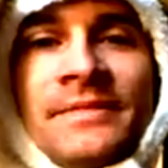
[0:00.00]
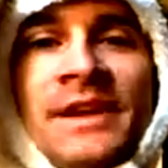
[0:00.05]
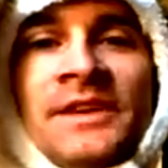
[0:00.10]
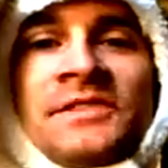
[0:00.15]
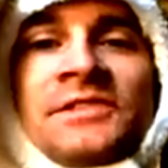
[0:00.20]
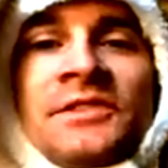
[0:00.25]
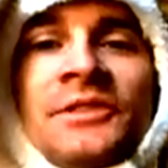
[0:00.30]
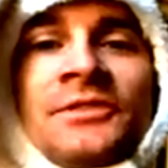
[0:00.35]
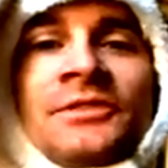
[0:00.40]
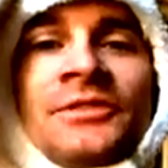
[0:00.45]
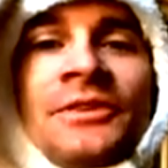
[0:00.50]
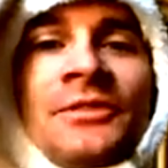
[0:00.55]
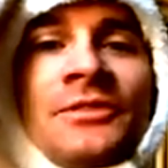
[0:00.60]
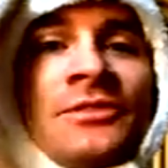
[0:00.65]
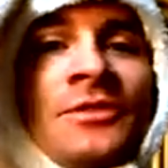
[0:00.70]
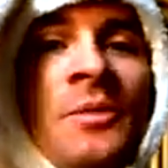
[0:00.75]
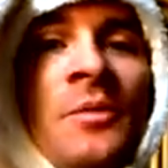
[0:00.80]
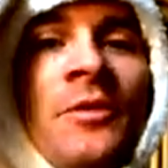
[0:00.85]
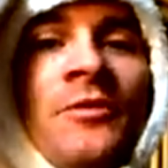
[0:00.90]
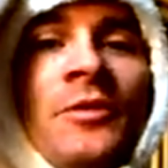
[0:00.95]
It's so-so.
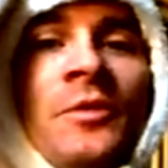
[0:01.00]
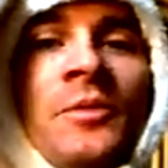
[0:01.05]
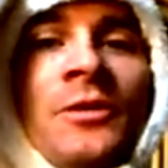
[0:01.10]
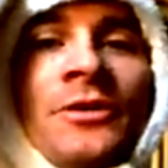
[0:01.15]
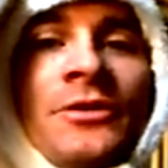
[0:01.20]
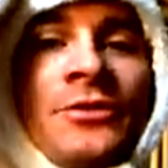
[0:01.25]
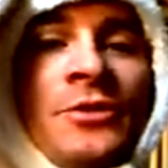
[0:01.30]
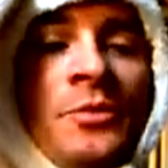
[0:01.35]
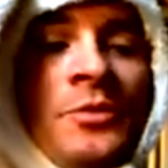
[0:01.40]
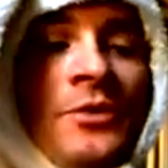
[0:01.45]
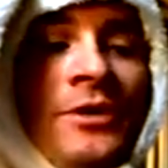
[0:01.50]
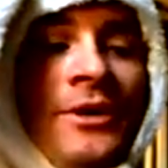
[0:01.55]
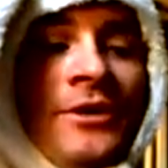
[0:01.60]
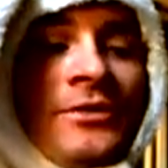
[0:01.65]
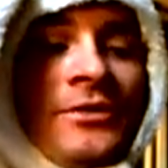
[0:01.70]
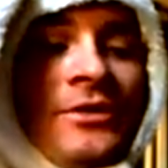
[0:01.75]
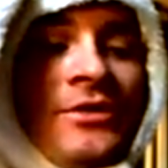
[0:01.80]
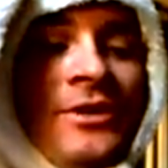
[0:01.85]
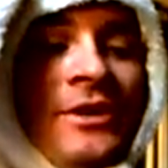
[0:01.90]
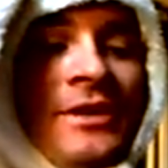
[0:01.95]
Some of them are super
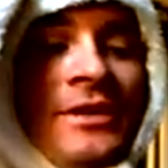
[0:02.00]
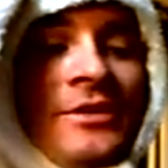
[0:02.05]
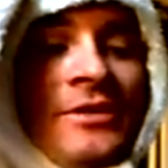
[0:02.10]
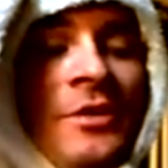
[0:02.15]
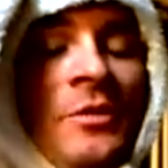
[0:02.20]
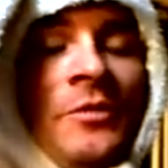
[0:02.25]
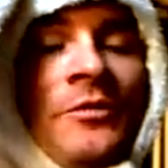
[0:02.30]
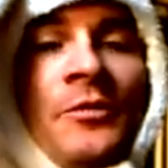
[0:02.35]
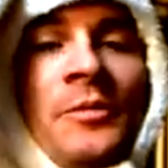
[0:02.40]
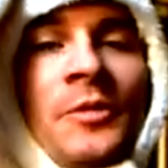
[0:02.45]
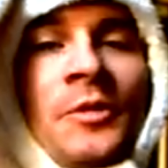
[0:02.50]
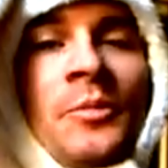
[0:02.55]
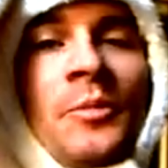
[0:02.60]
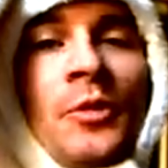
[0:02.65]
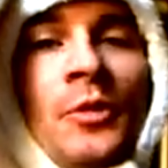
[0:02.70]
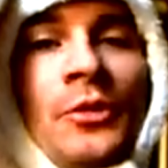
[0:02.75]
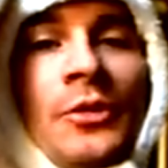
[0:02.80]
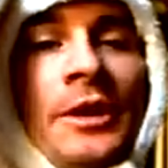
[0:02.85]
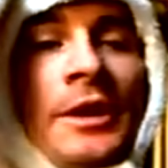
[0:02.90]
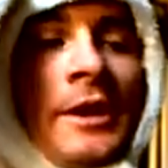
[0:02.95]
interesting, some of them are
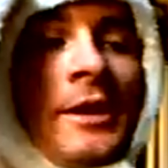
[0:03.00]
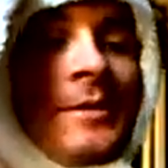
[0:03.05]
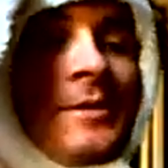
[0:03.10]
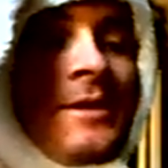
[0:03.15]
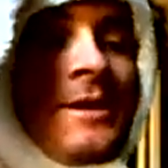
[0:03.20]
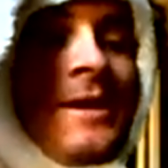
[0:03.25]
boring.